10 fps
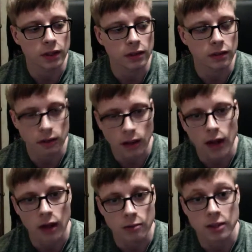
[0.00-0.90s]

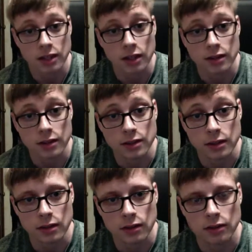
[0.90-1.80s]
yay, I'm excited to
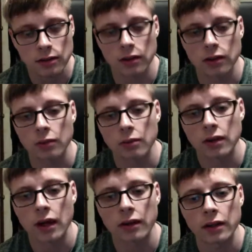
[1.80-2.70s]
see this,
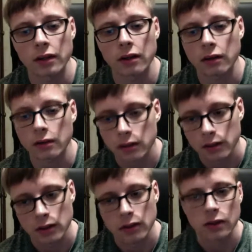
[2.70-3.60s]
not like, oh,
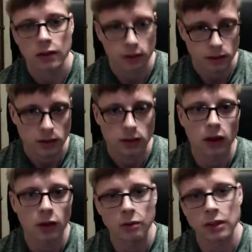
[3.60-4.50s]

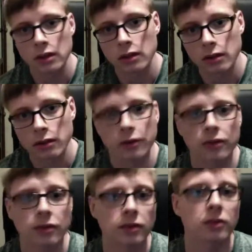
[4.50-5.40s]
Halloween
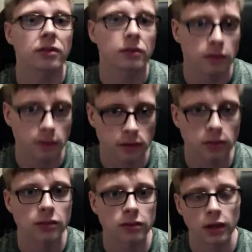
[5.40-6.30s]

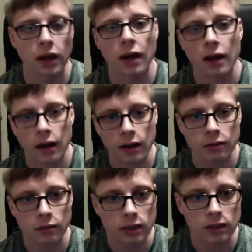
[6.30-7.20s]
Kills. Yeah, I had to
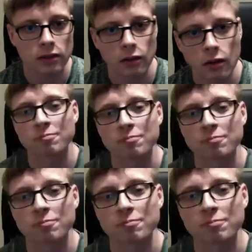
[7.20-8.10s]
wait this long. It's
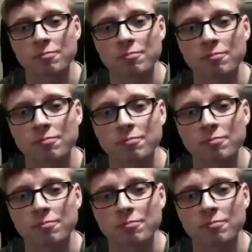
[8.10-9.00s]
gonna be so great,
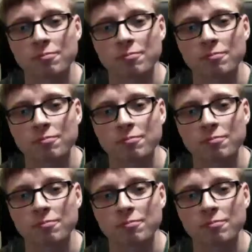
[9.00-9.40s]
you know.